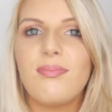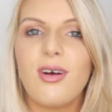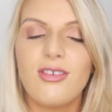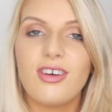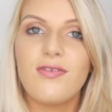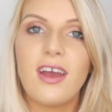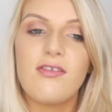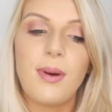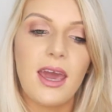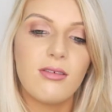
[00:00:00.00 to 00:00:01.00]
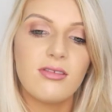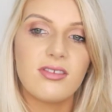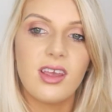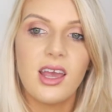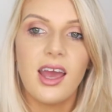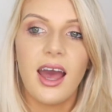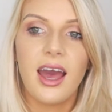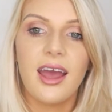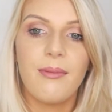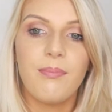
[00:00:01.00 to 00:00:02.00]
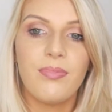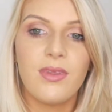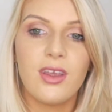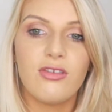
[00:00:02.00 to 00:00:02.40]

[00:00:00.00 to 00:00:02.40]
under £5,